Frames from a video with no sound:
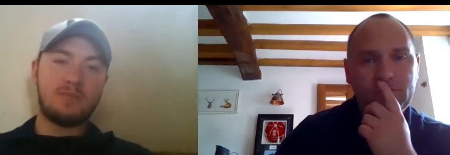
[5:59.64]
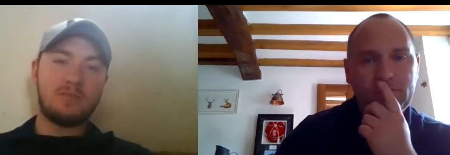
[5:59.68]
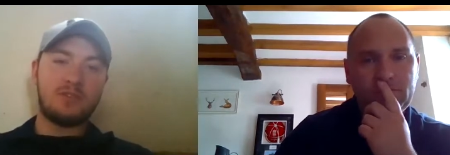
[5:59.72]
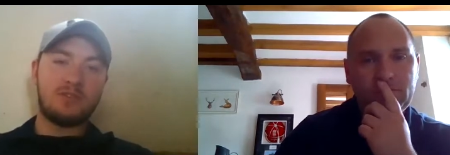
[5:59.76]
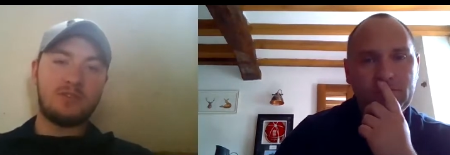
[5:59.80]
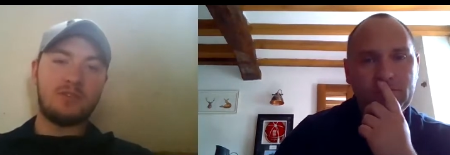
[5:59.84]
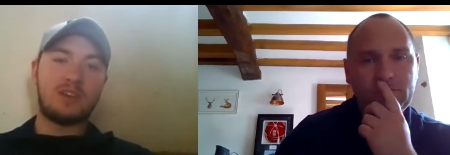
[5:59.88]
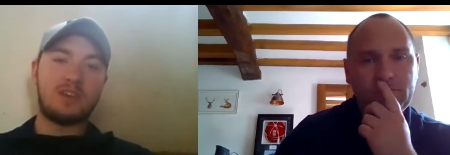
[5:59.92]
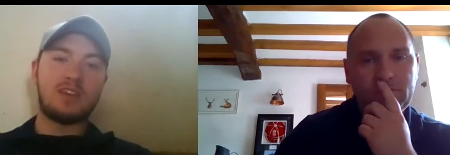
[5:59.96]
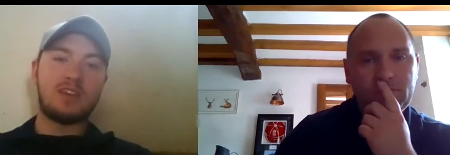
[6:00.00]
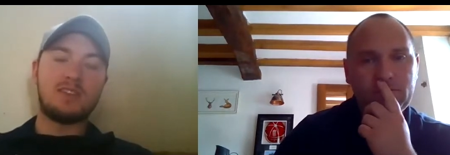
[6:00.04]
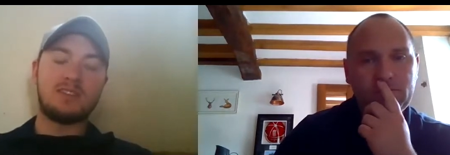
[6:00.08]

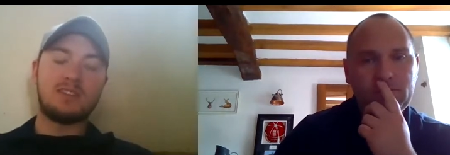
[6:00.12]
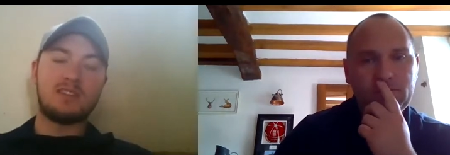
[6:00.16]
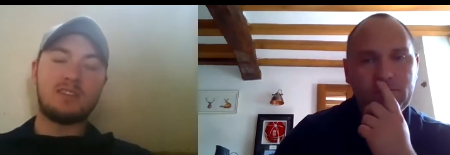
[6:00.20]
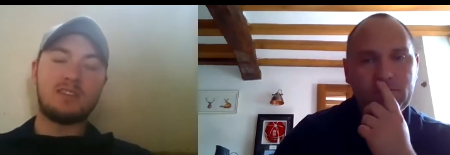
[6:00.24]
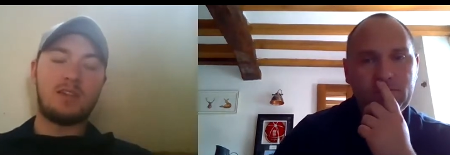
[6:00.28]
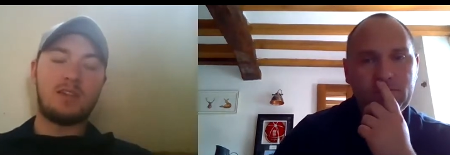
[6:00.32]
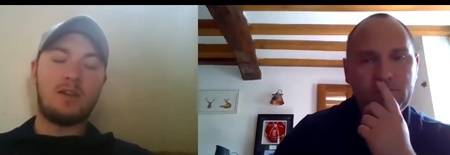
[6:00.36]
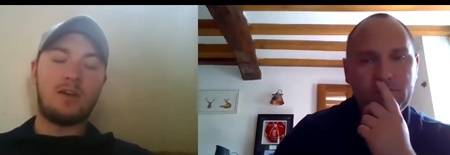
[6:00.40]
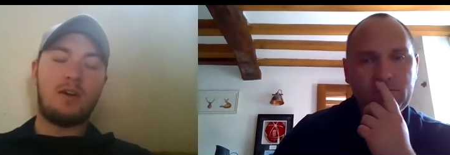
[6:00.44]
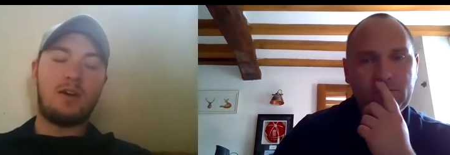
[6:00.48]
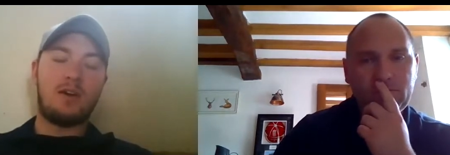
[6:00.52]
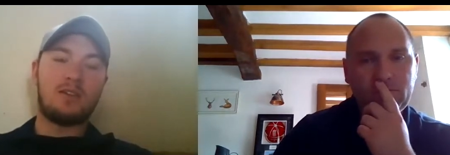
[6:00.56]
Speaker 1: cricket to
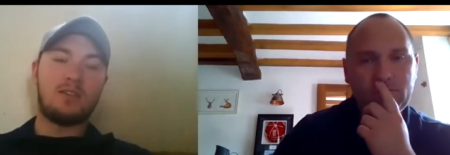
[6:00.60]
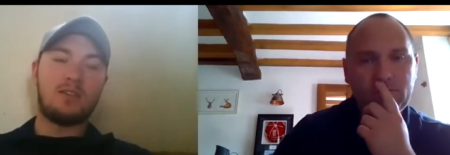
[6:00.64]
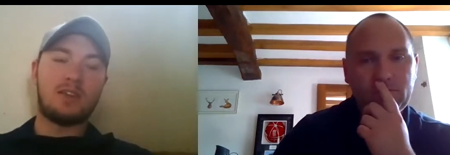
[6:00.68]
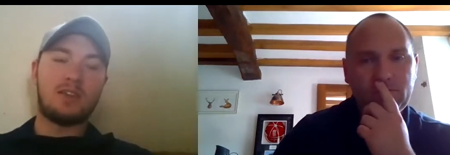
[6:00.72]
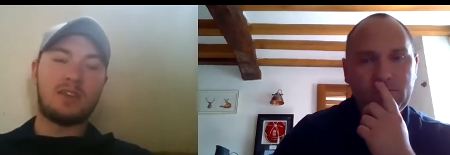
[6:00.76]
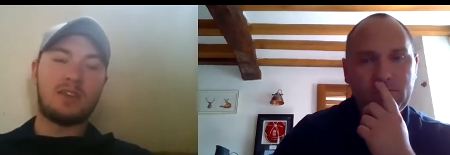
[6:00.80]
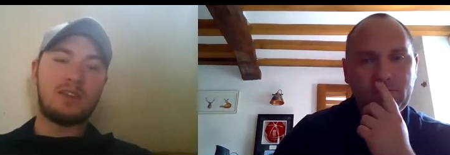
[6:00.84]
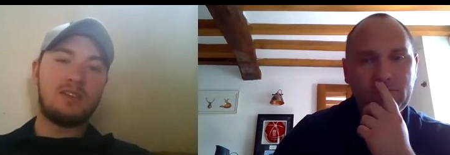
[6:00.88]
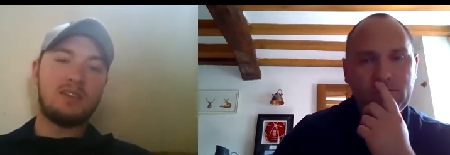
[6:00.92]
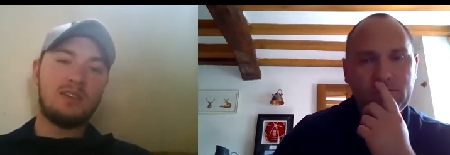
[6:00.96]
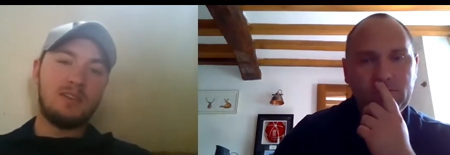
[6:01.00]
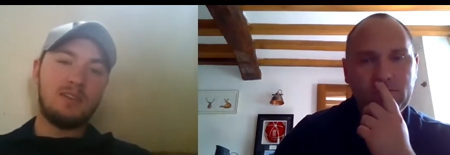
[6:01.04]
start. I think.
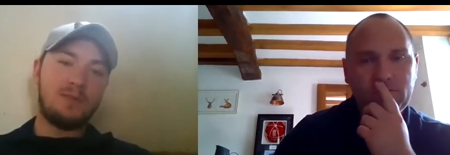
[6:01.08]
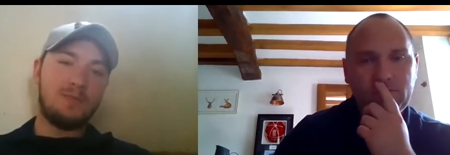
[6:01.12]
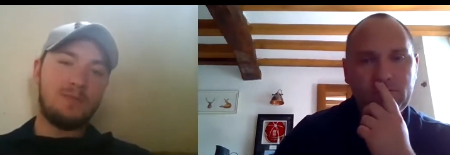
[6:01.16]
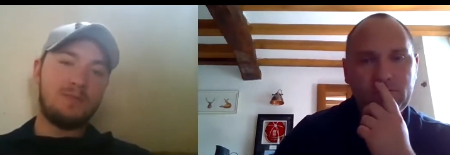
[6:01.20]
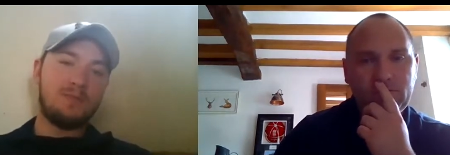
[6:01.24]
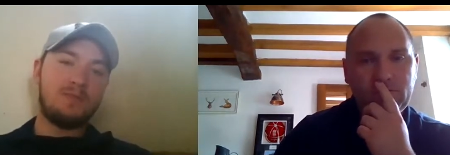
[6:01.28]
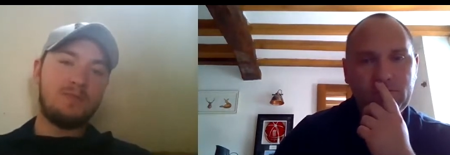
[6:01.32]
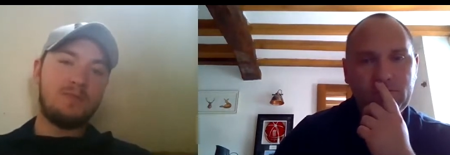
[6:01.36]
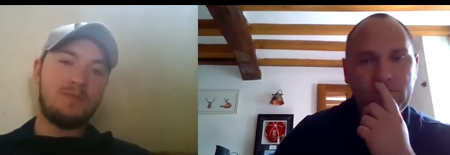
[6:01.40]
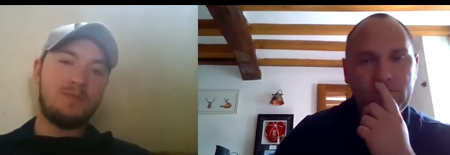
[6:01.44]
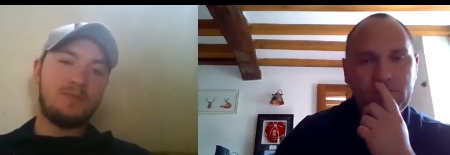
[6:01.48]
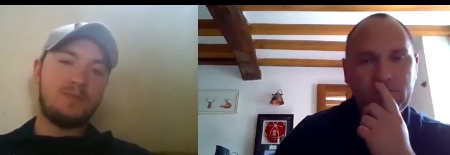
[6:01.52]

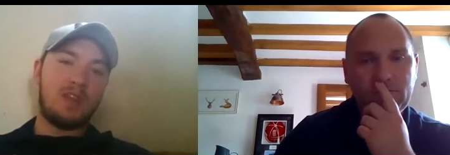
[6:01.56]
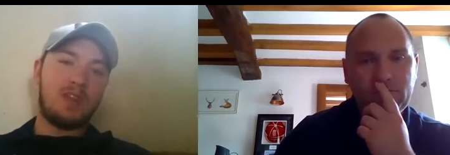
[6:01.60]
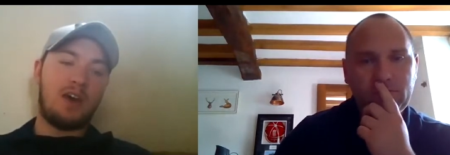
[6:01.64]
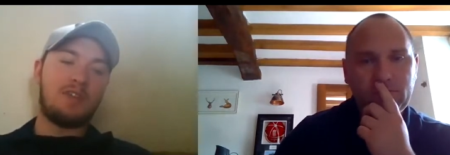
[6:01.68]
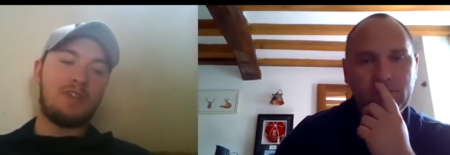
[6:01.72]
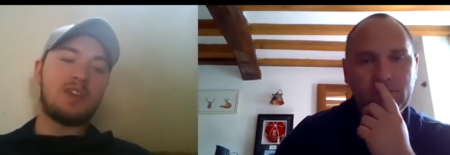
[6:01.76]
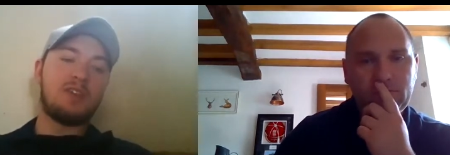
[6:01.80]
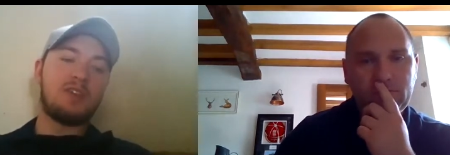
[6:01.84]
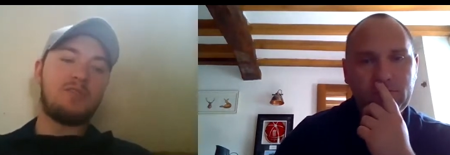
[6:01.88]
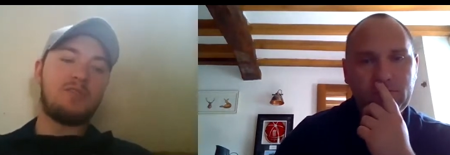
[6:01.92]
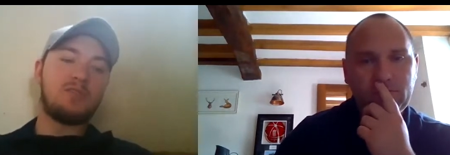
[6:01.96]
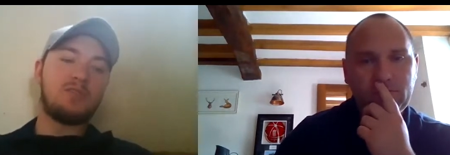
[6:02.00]
I
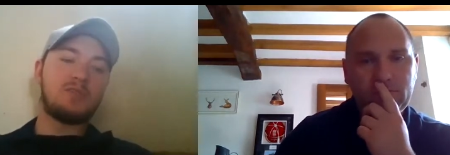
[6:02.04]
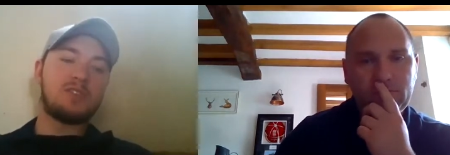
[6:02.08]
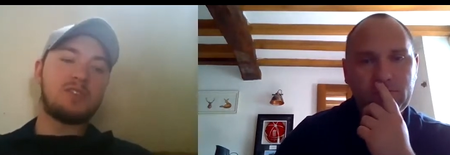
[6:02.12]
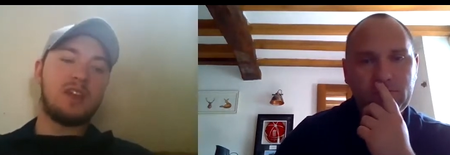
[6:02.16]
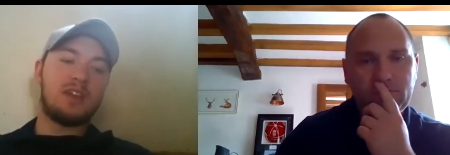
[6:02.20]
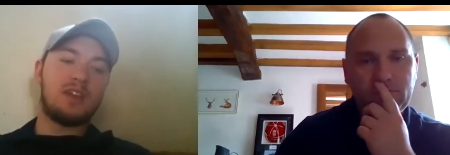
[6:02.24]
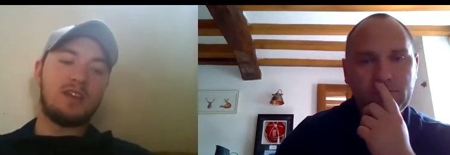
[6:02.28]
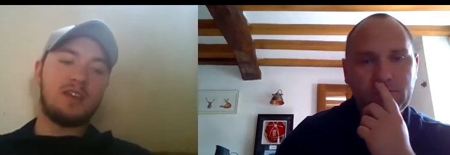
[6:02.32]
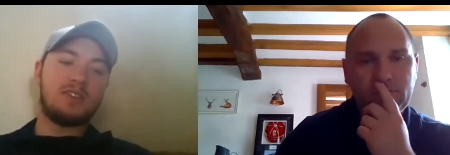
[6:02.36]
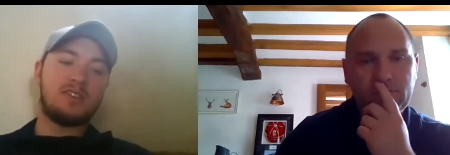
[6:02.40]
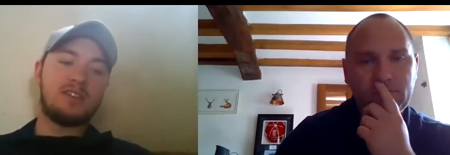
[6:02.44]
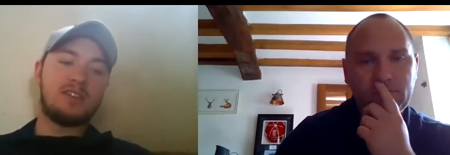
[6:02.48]
think if you're still
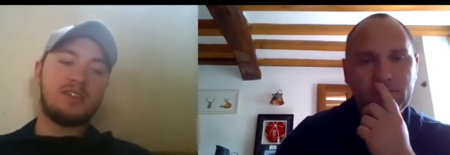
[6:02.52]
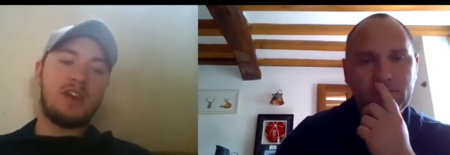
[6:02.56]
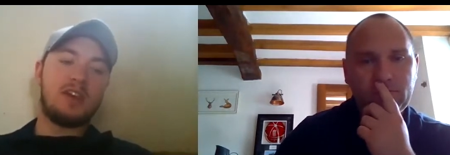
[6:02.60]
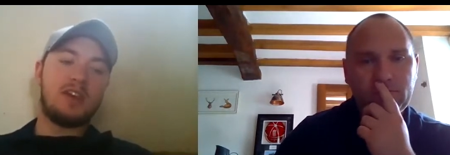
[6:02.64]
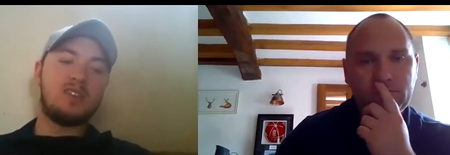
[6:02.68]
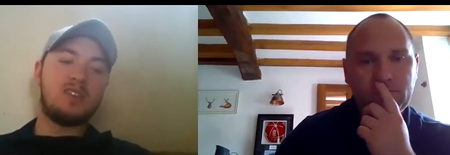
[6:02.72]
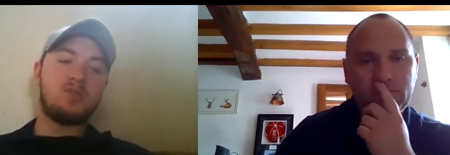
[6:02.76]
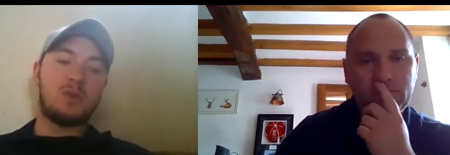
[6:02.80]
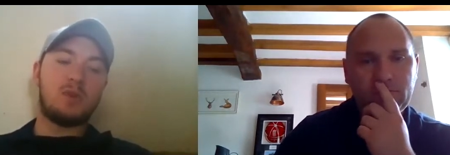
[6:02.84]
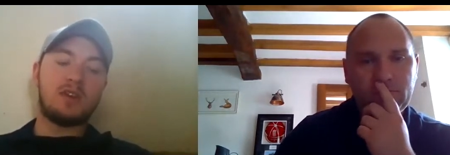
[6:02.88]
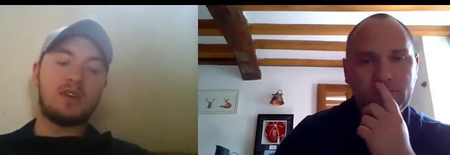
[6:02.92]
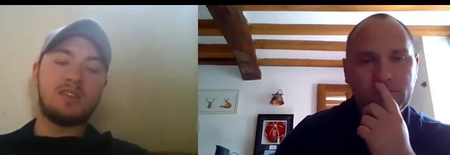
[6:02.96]
at a
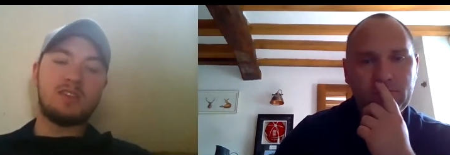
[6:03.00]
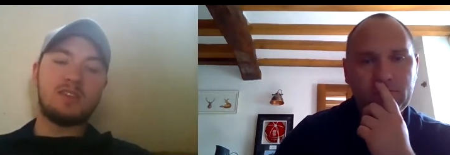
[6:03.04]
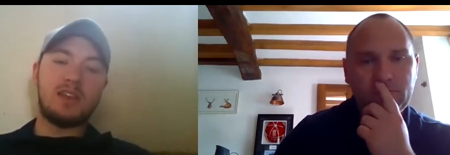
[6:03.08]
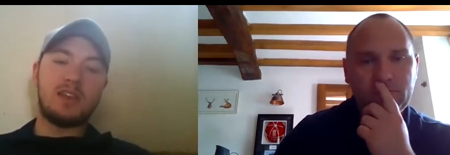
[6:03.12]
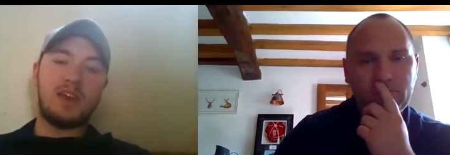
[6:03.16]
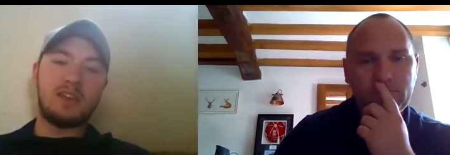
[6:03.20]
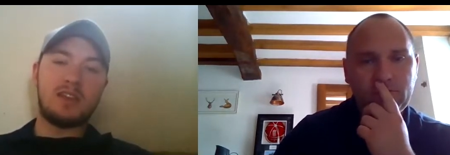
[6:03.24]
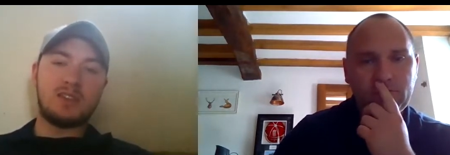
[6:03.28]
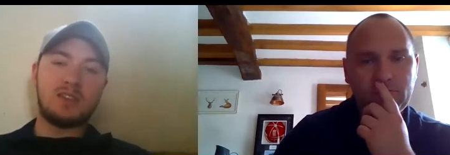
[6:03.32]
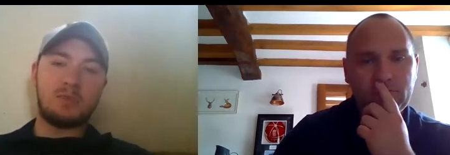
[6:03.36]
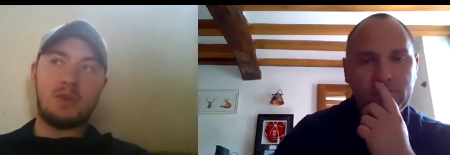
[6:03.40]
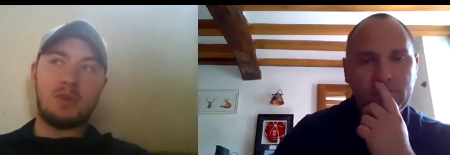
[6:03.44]
stage where you're saying to